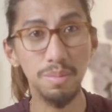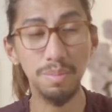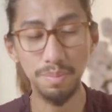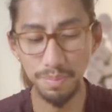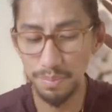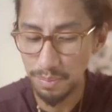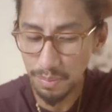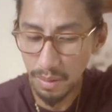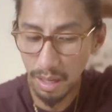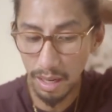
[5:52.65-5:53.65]
Mm-hmm.
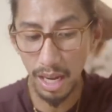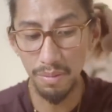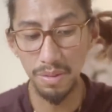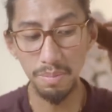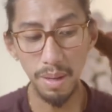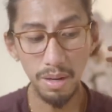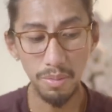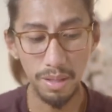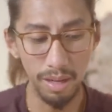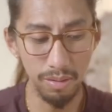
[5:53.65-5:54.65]
Life is better
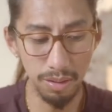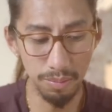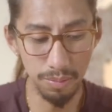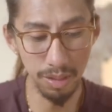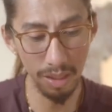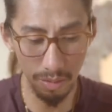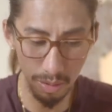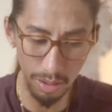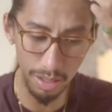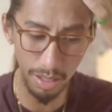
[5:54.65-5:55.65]
without them. This is
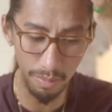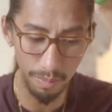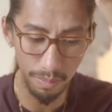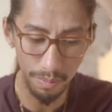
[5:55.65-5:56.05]
what you're saying.